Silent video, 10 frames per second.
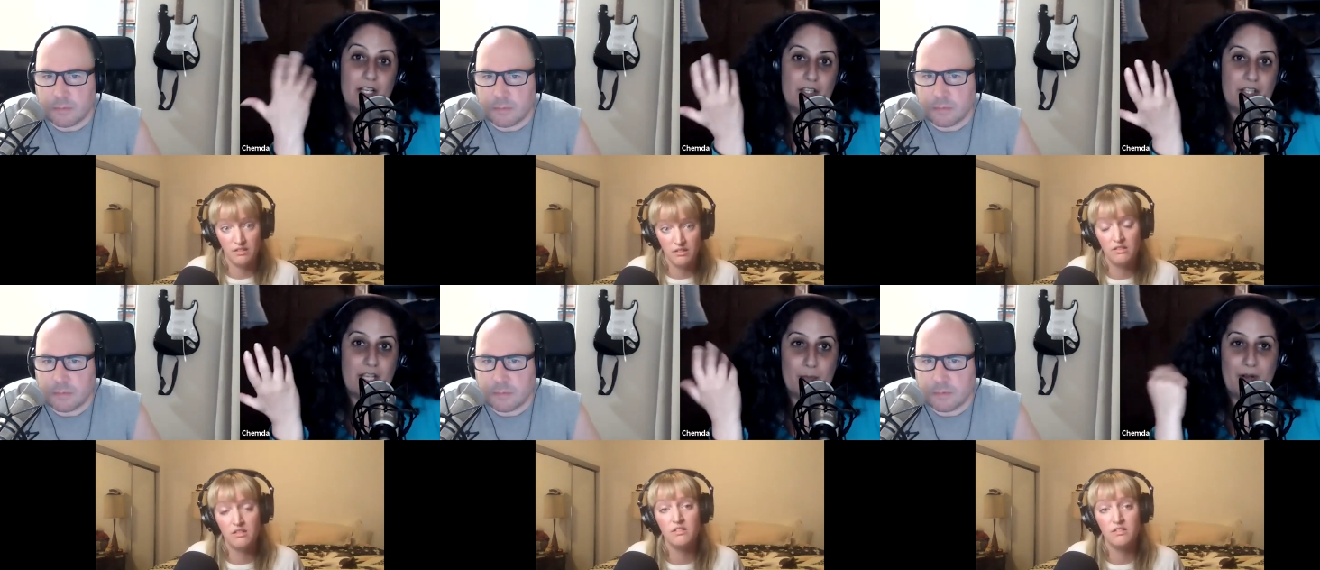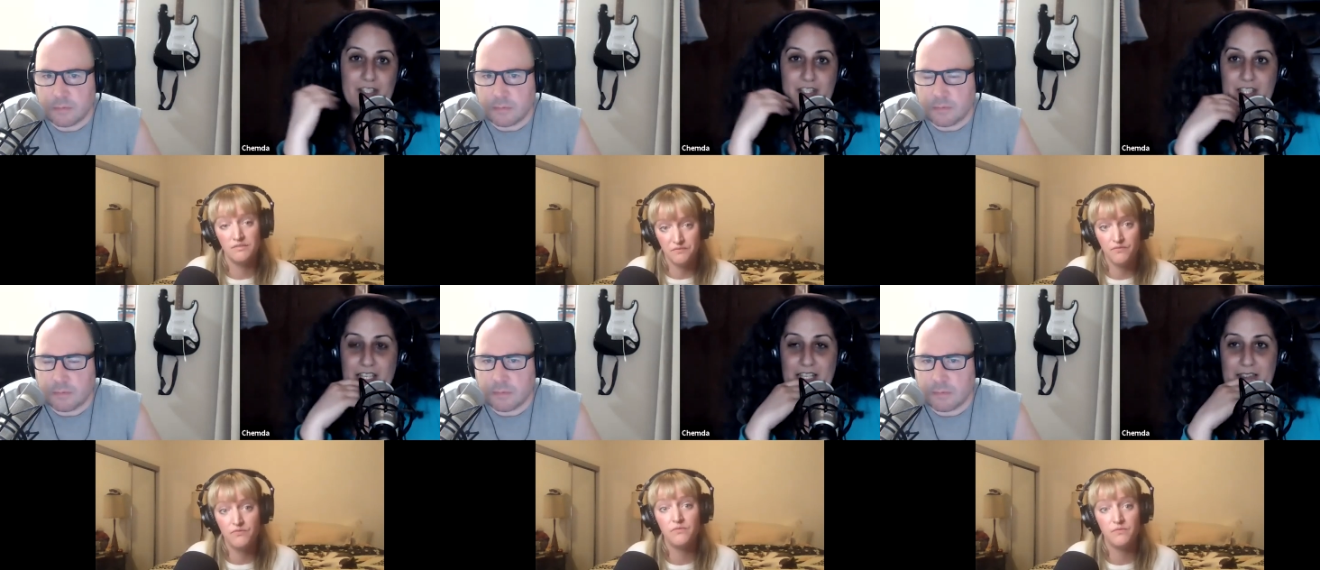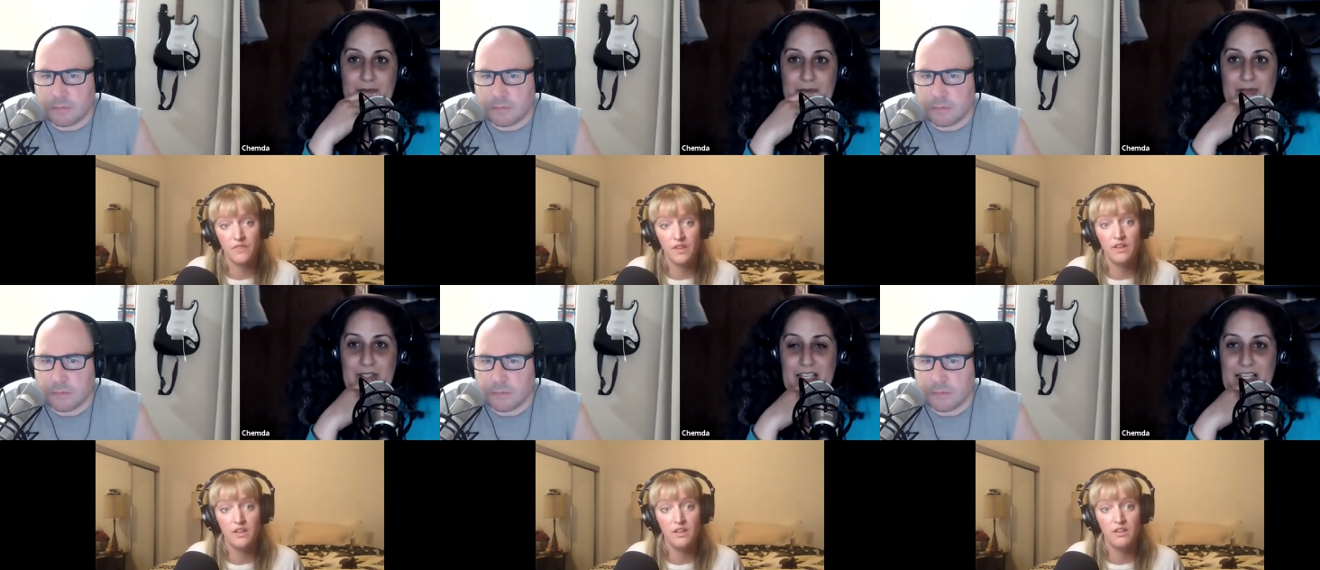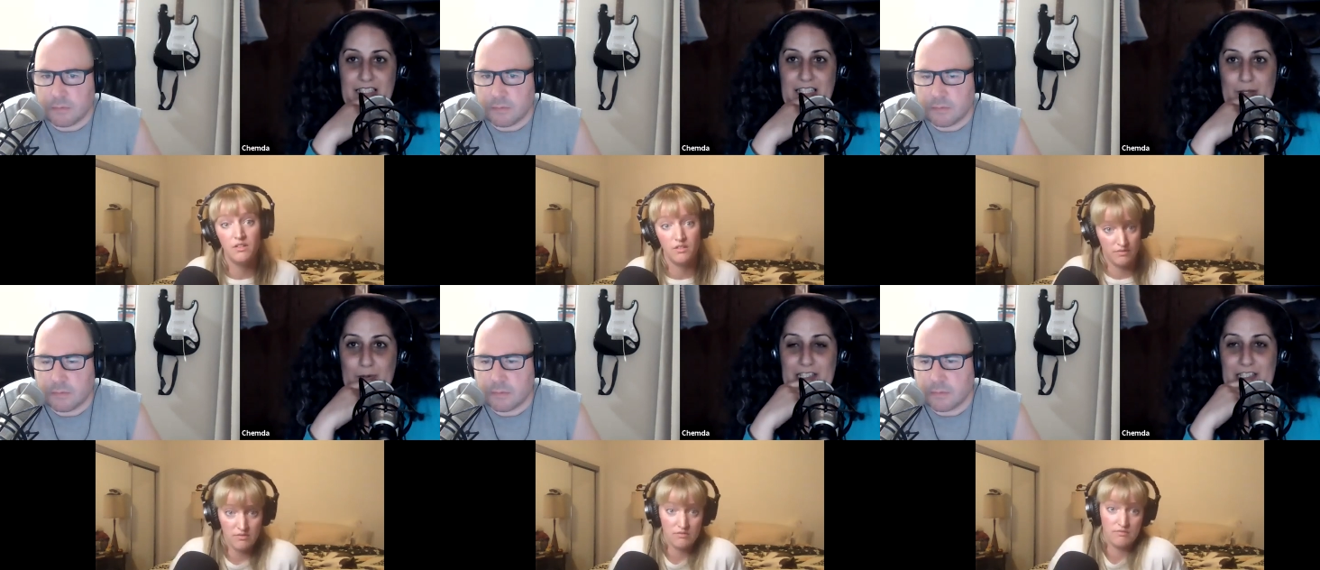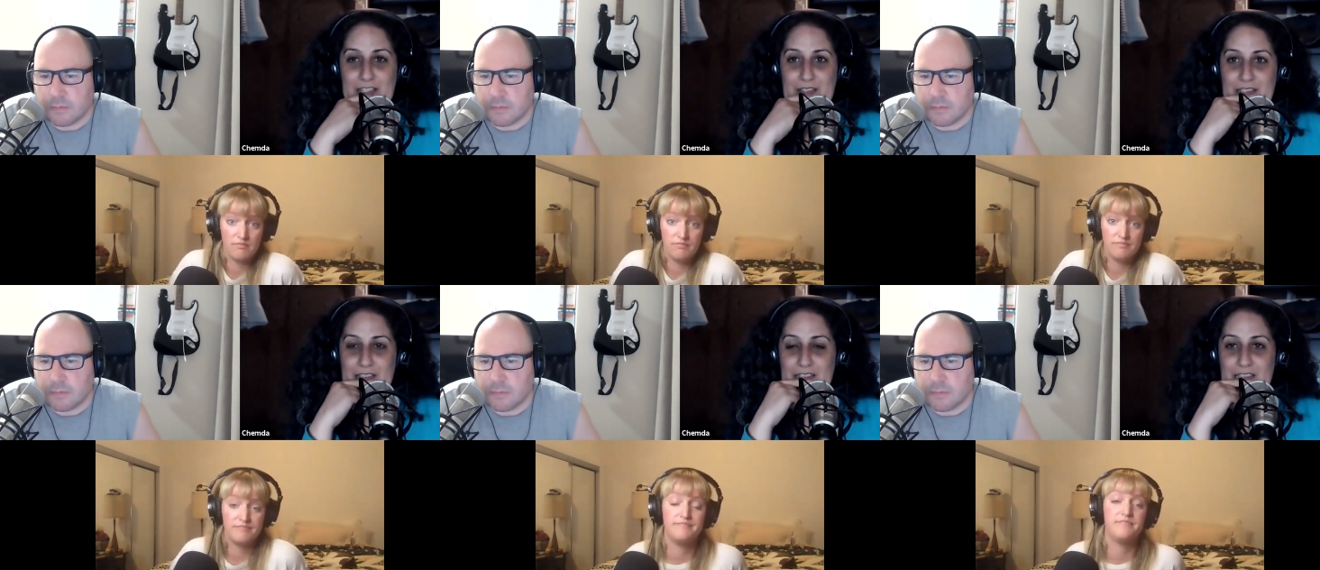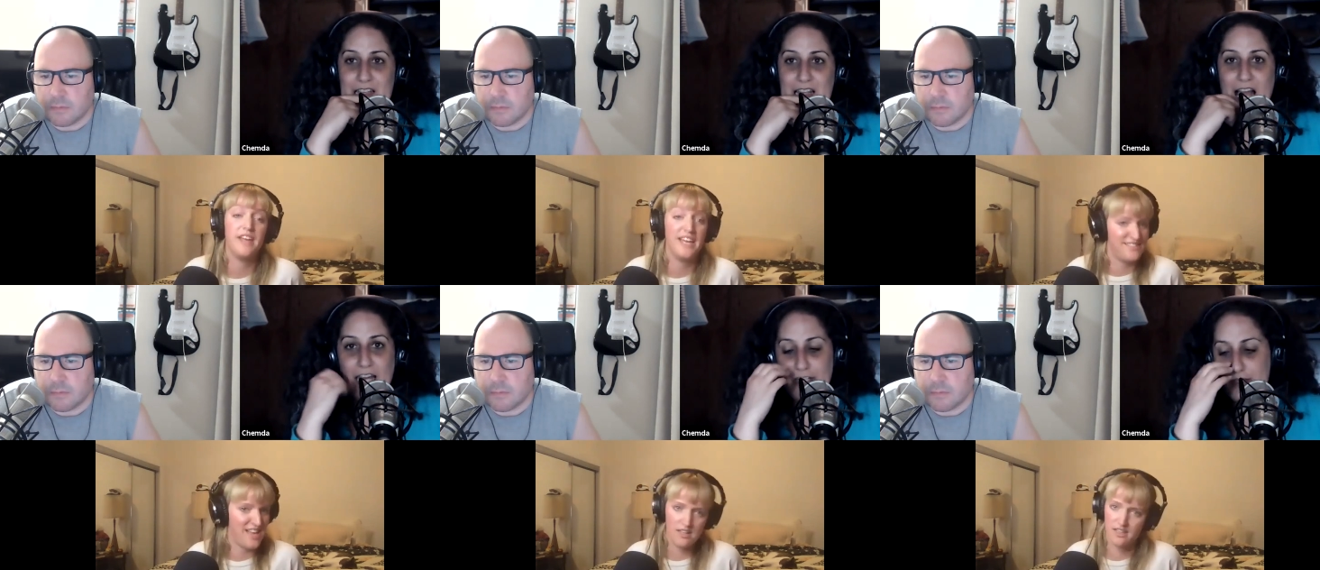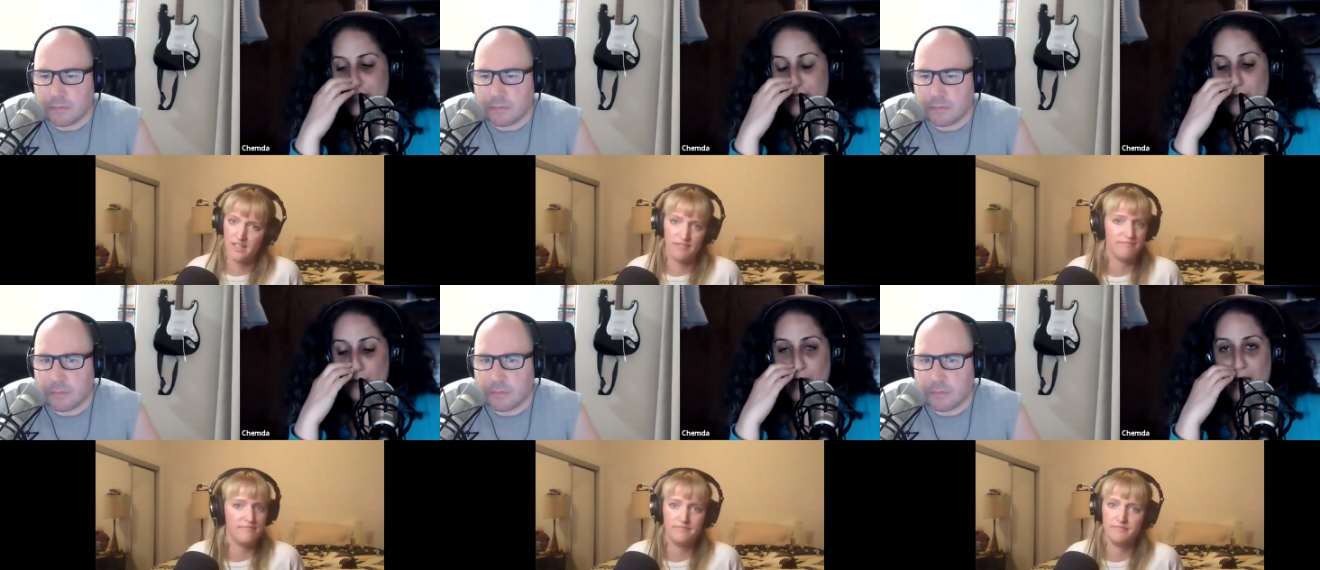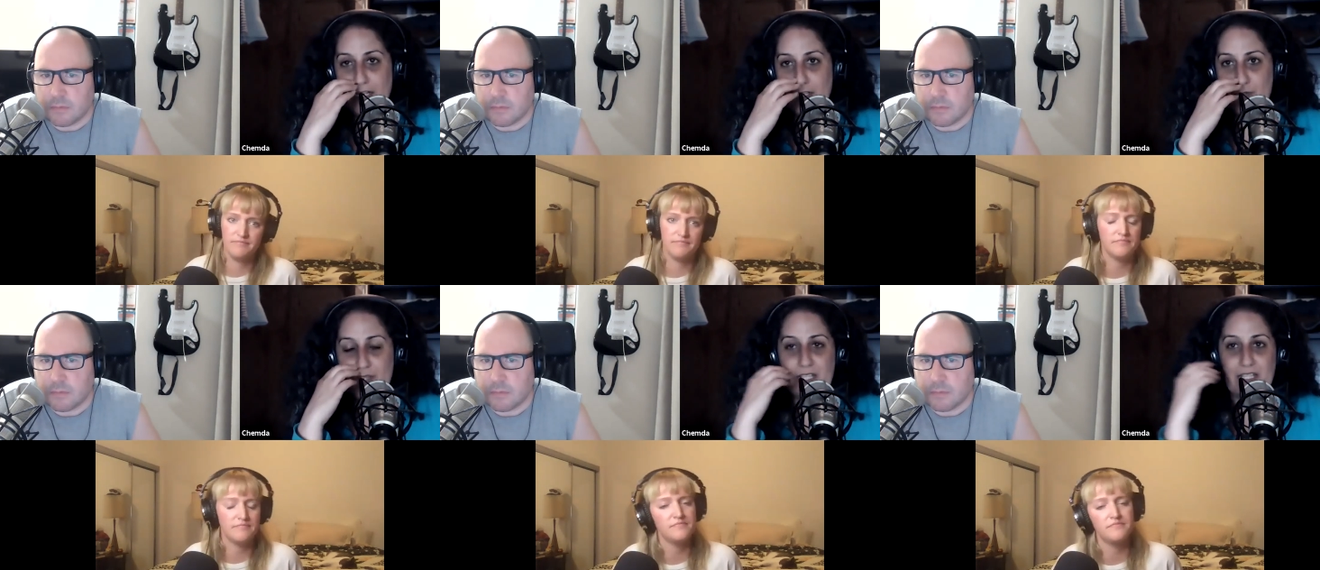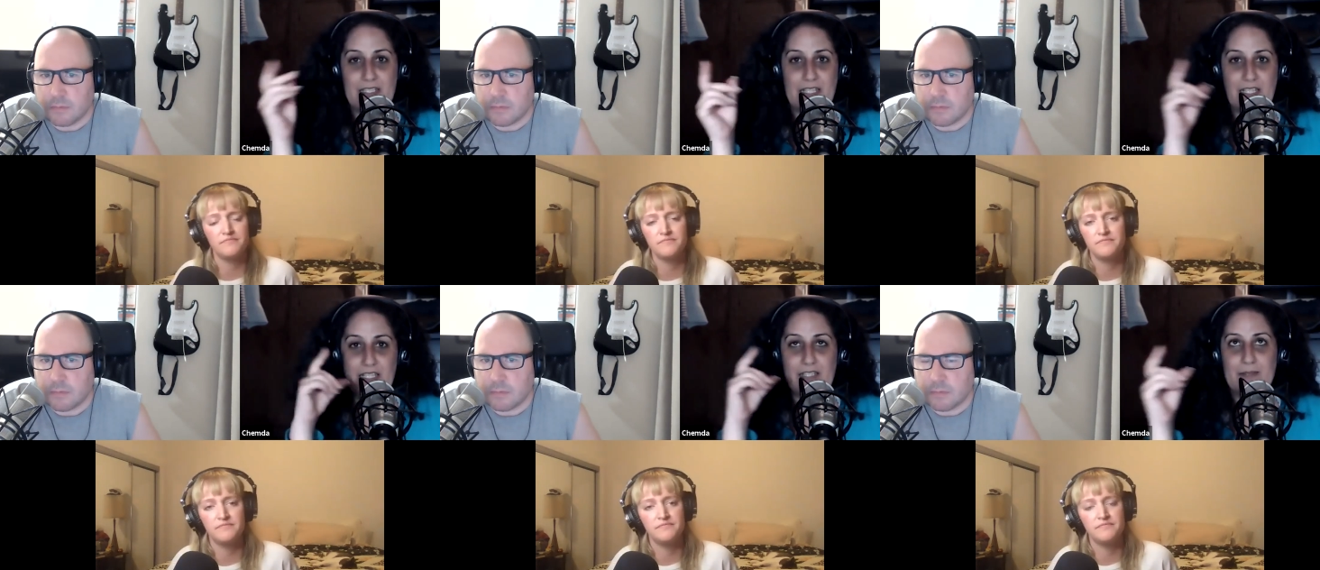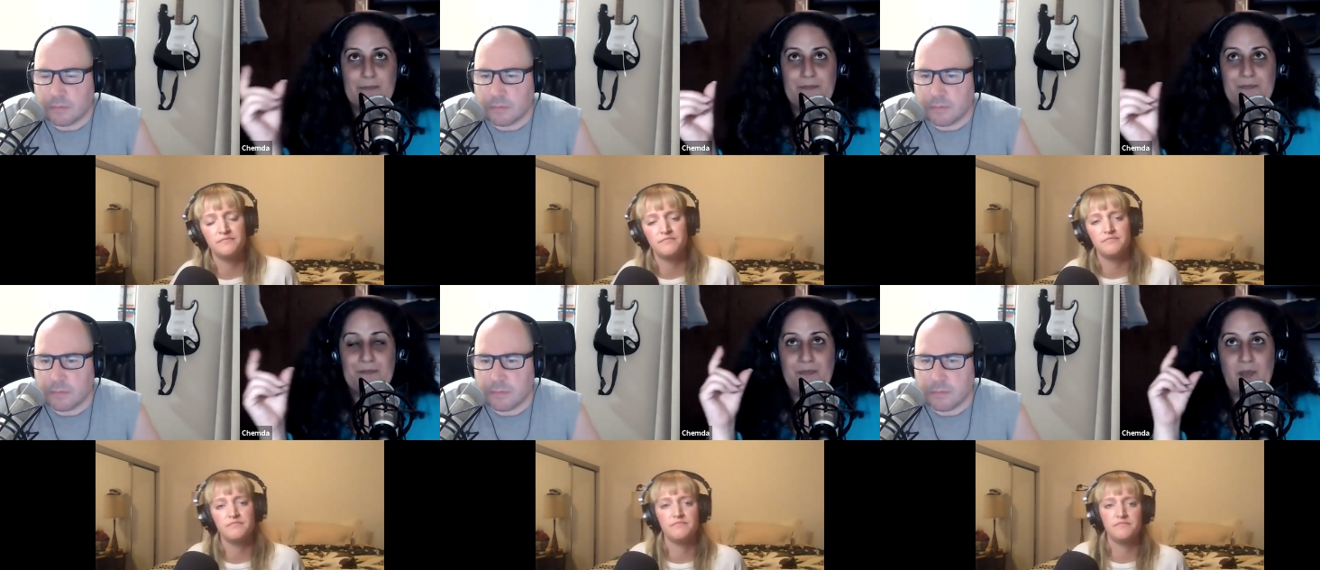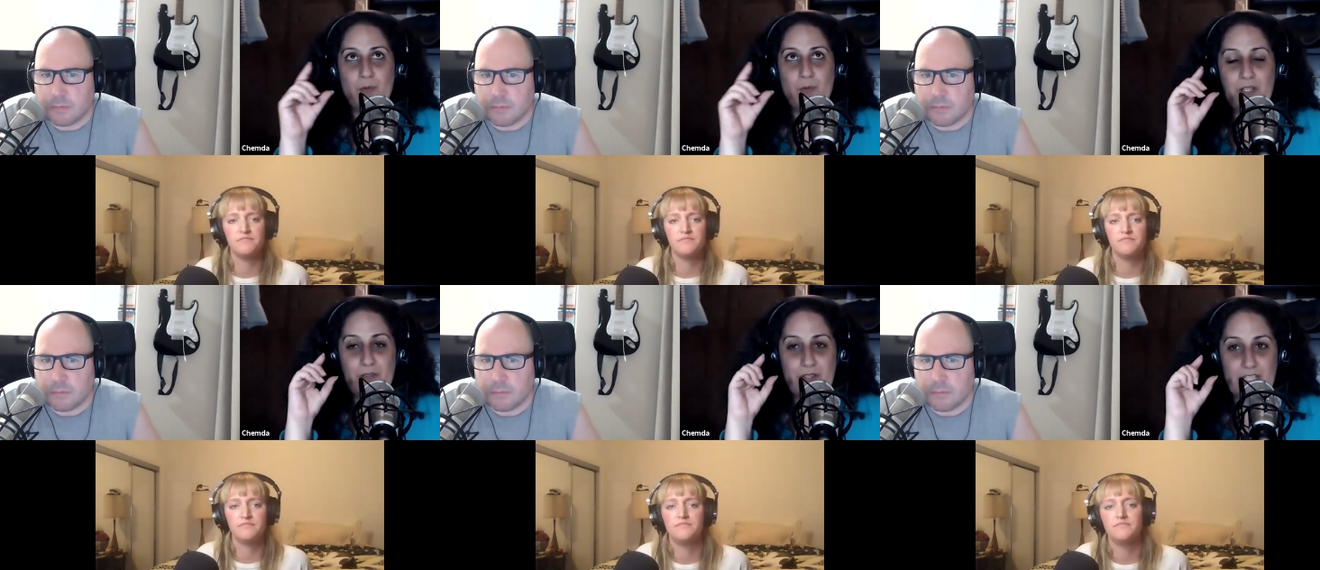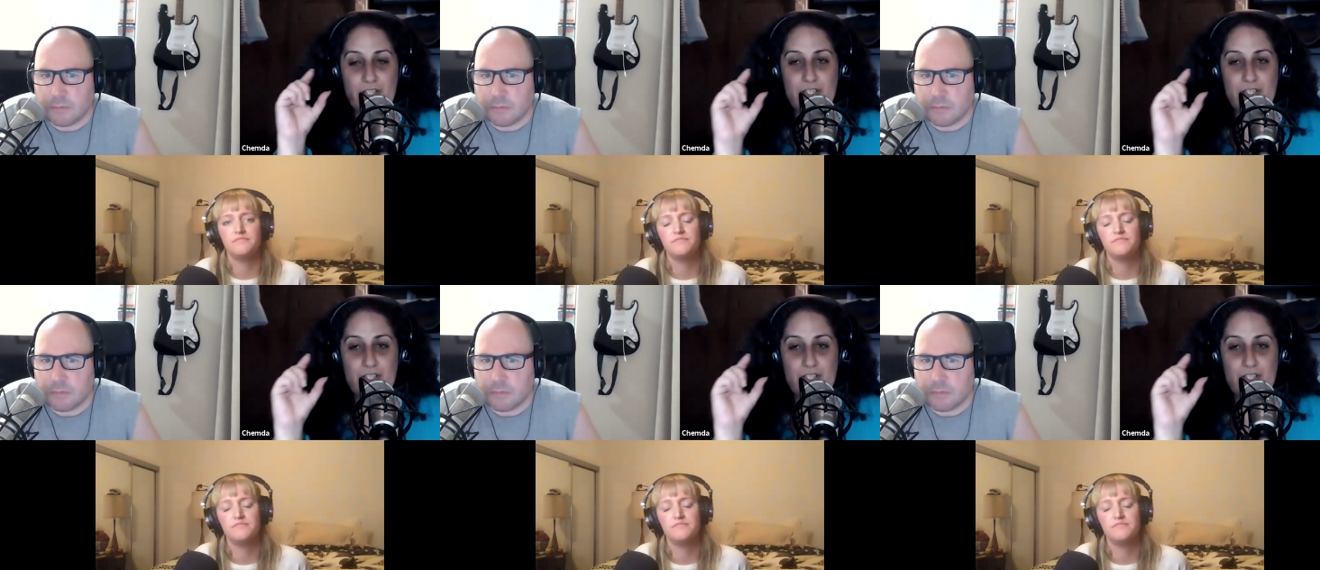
Speaker 1: you get punched again saying like what did you do exactly how, did, how do you think like what do you think